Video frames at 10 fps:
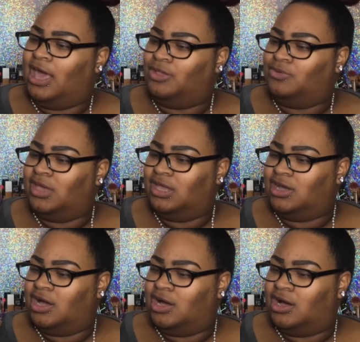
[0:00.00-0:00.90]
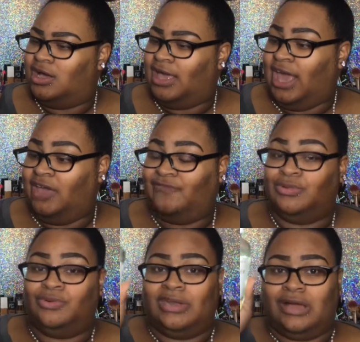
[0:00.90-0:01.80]
And you get 8
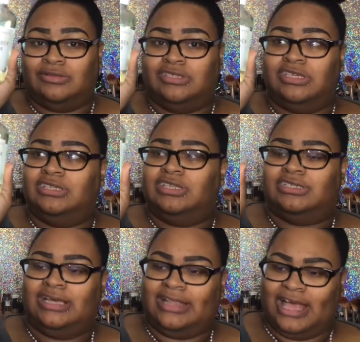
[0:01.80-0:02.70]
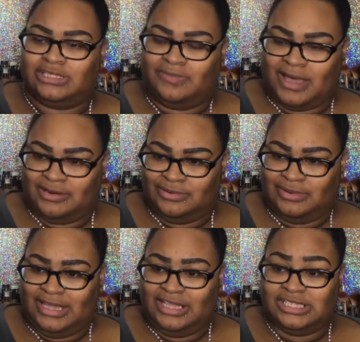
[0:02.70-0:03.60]
fluid ounces, and it's a glass
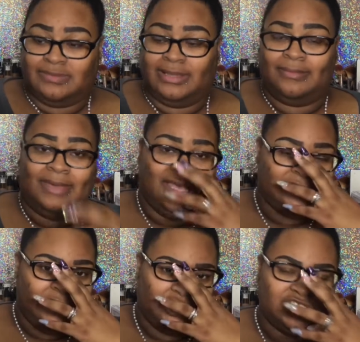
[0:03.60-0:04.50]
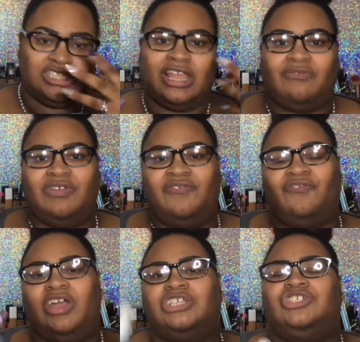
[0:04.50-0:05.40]
bottle, and these smell amazing, just to like
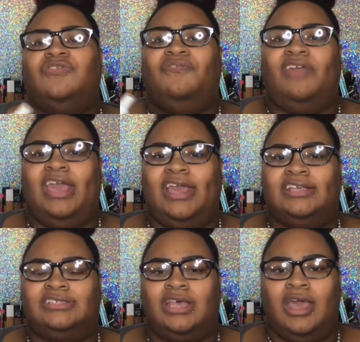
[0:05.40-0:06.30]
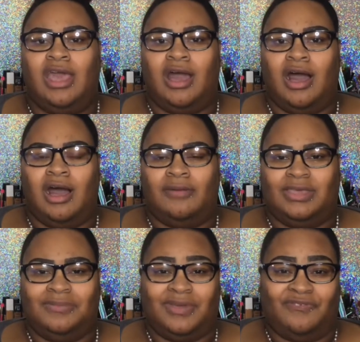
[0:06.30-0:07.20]
refresh your face,
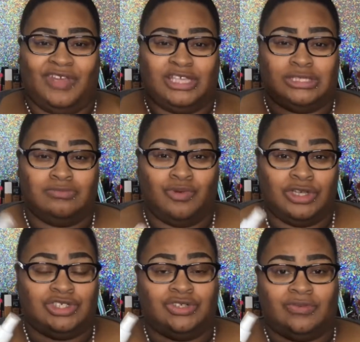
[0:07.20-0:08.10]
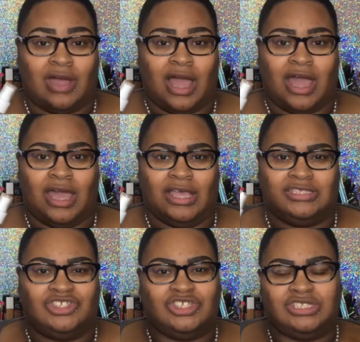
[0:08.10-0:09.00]
keep your face
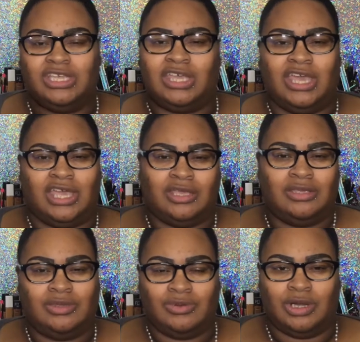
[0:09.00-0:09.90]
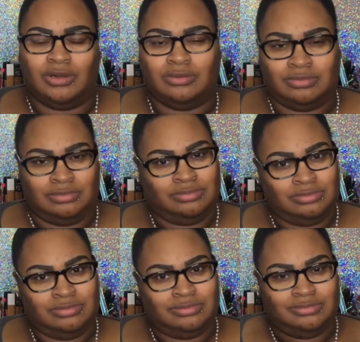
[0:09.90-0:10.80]
moisturized, and just looking, you know,
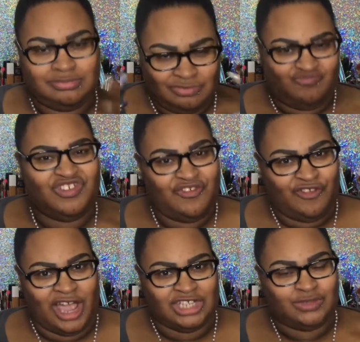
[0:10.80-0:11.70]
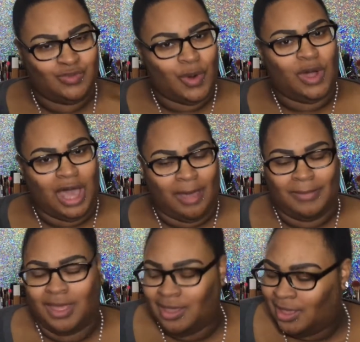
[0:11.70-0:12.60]
refreshed, woke up.